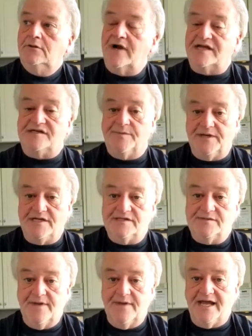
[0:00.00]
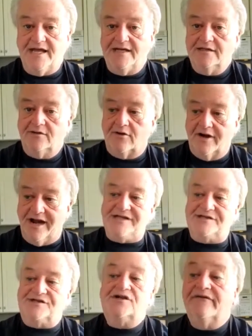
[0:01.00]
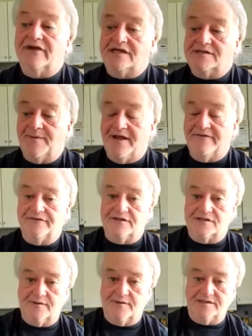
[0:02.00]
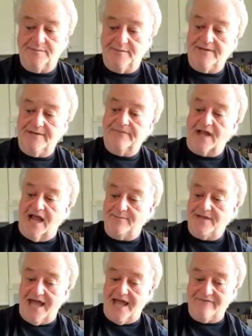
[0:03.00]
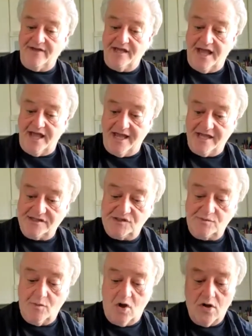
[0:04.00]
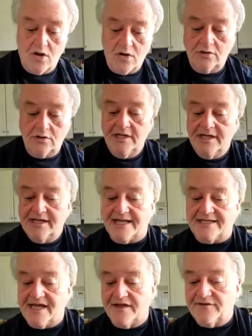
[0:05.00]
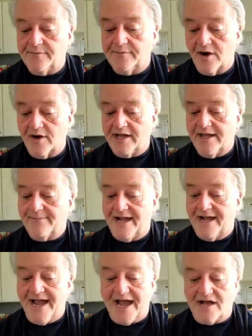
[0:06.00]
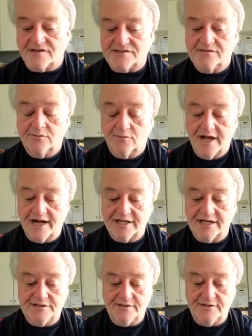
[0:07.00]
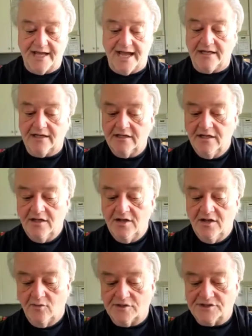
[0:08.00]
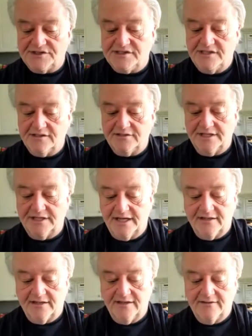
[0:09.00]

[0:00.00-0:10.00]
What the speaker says: recipes made, or 8 servings made for this recipe, I'd be having a small get-together party at my house. We're not going to do that. We're still in a